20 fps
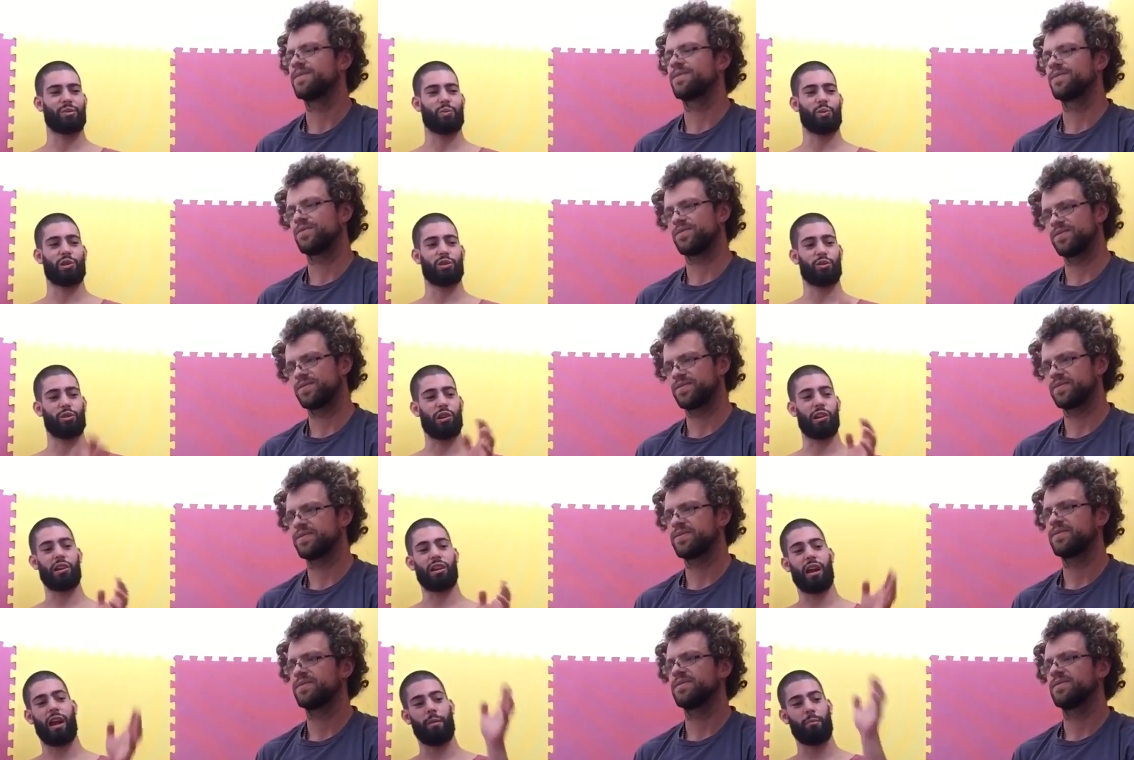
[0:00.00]
Speaker 1: we took a
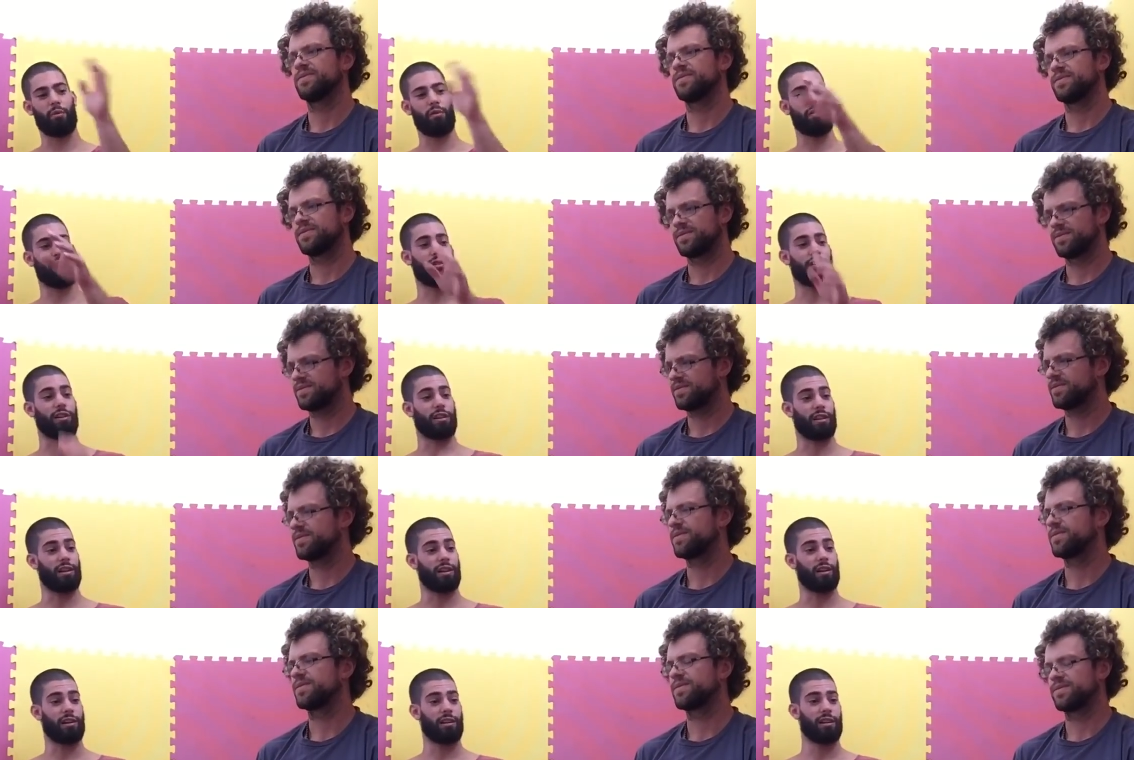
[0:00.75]
cab over
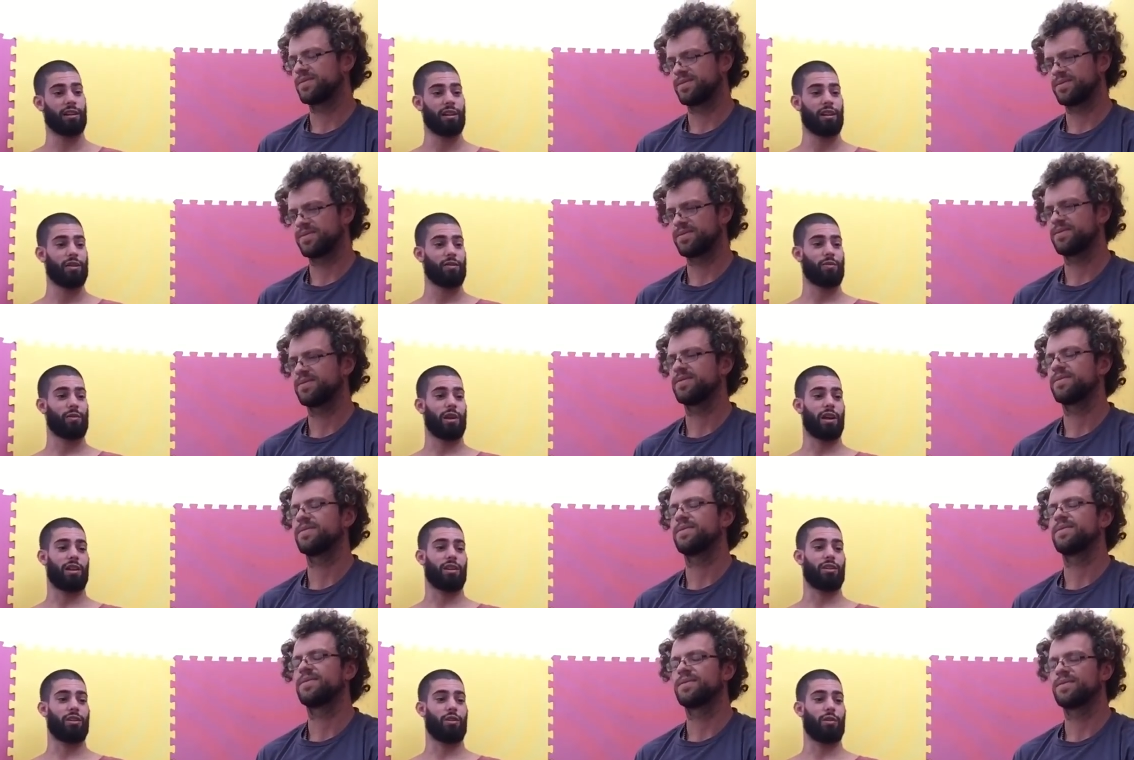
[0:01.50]
here. We
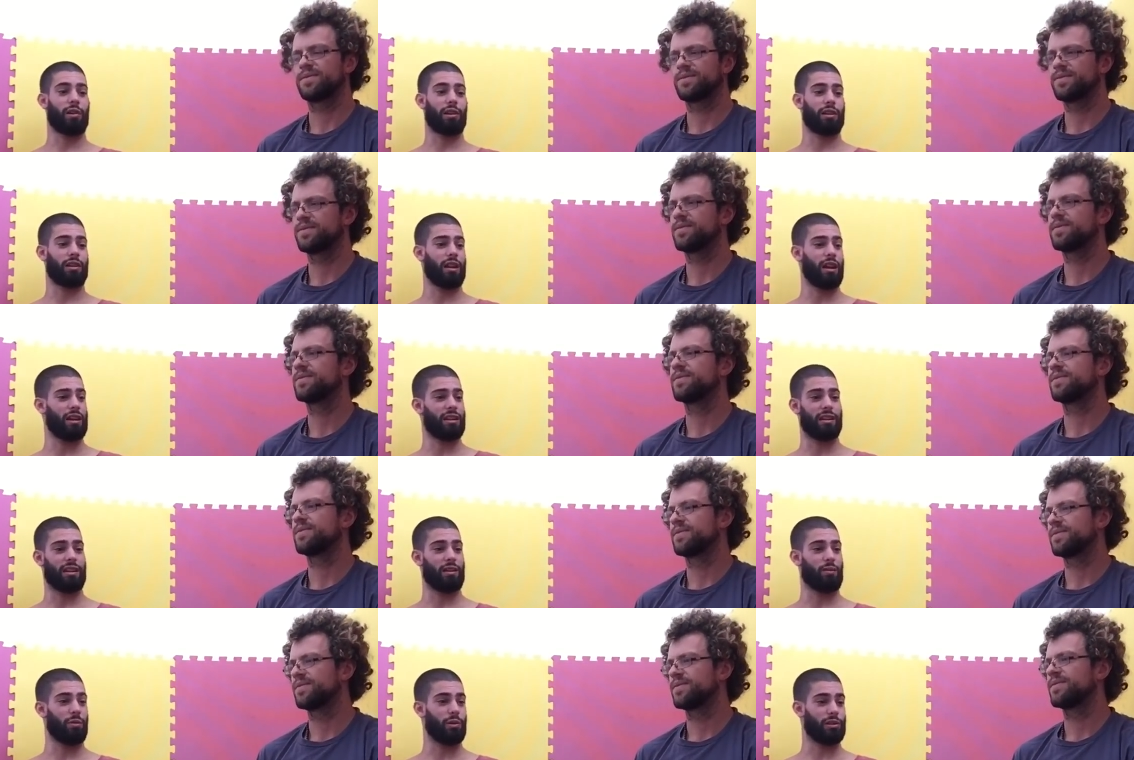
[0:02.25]
had no
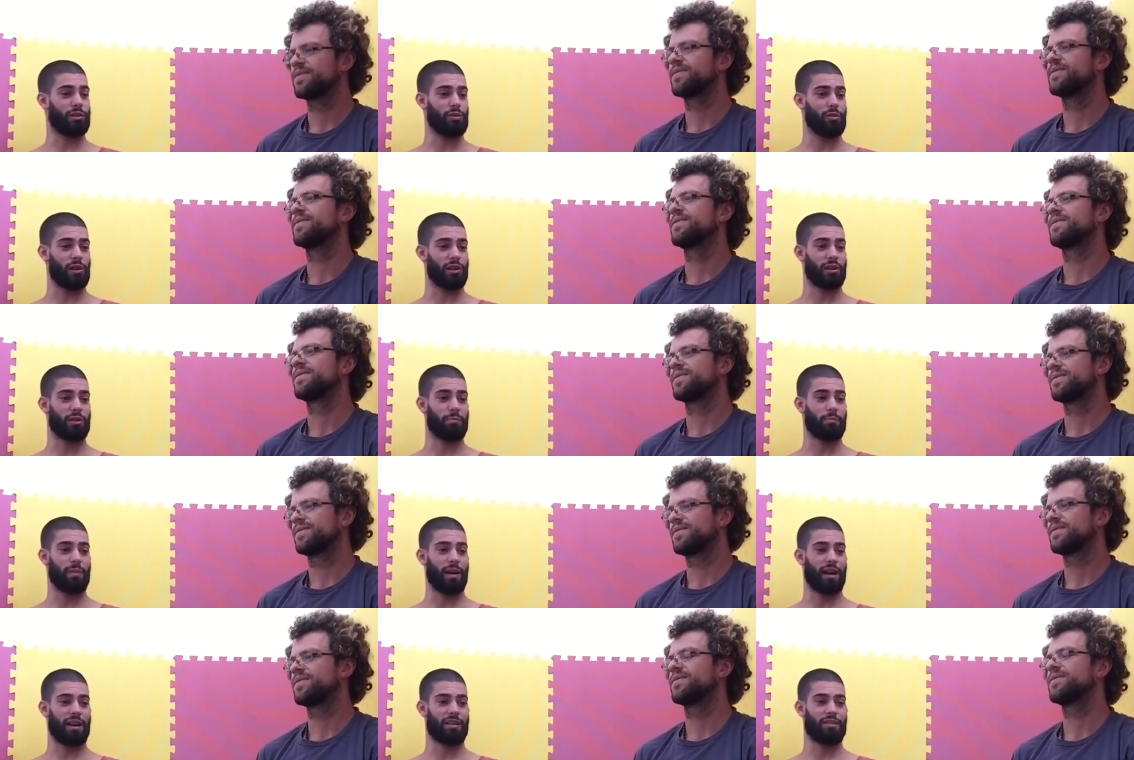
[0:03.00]
idea what to
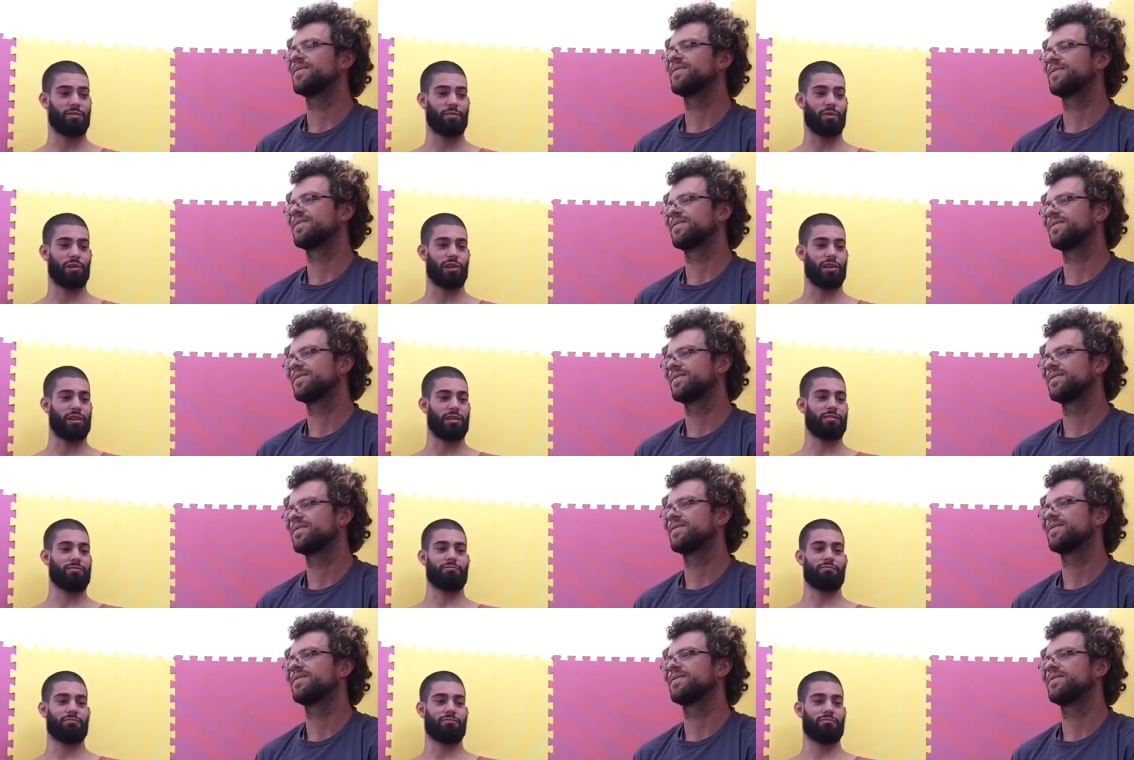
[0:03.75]
expect. We